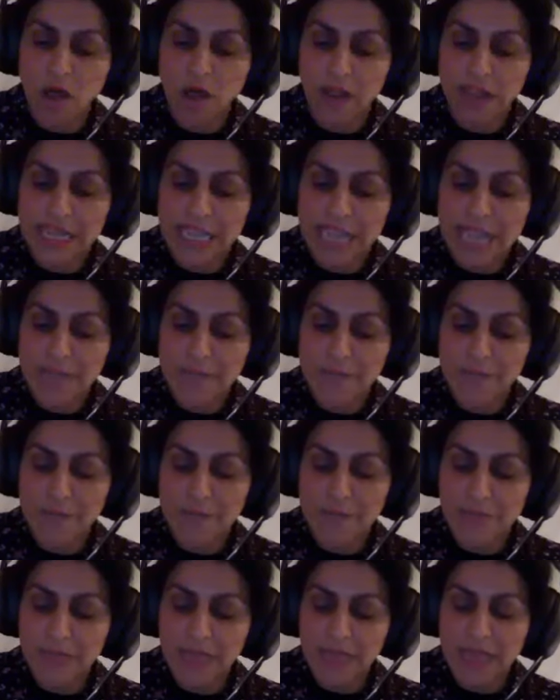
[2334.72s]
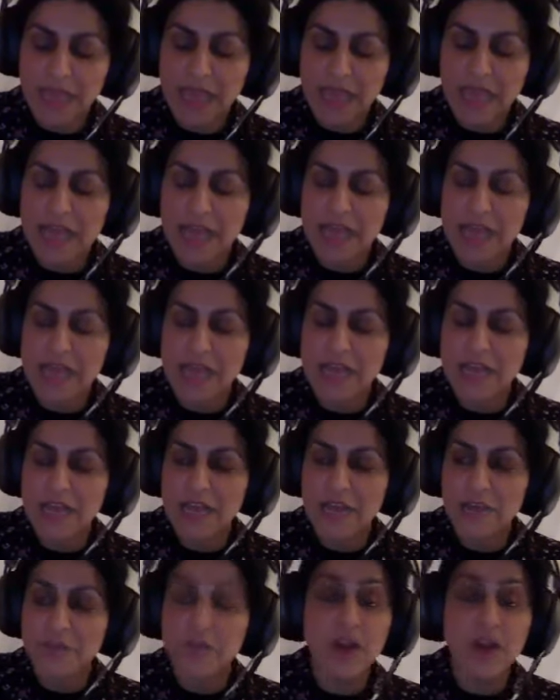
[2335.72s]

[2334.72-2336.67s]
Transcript: I um uh,